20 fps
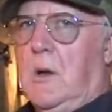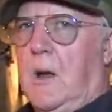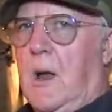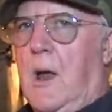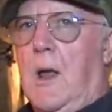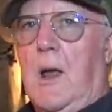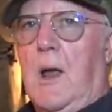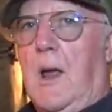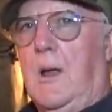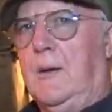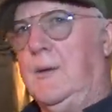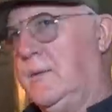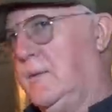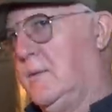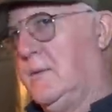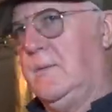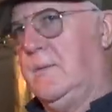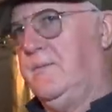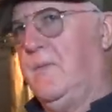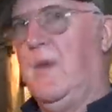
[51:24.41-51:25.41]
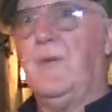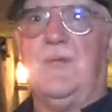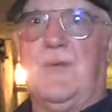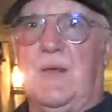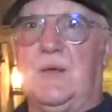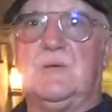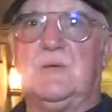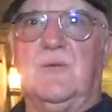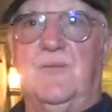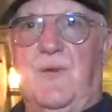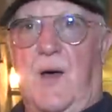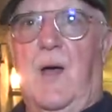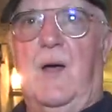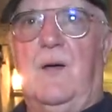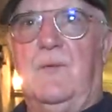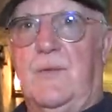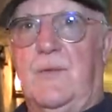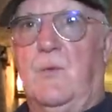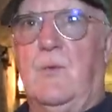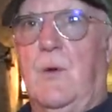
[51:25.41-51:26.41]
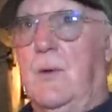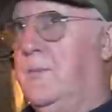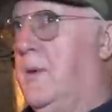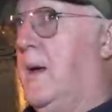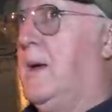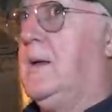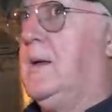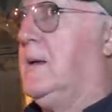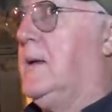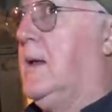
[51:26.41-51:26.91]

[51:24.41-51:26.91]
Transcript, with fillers: And if they survived, they went back and